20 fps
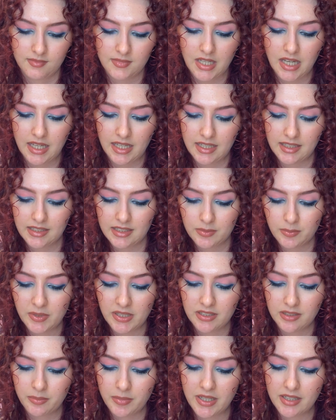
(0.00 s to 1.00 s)
can
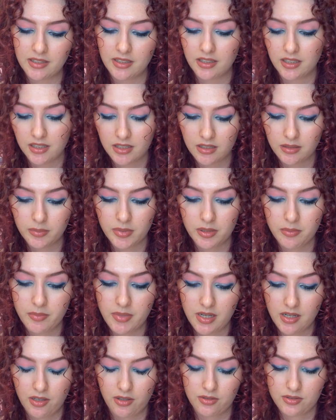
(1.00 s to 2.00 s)
expand the pan a little bit
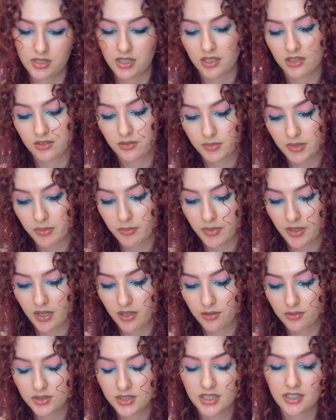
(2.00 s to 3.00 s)
by using it on my brows.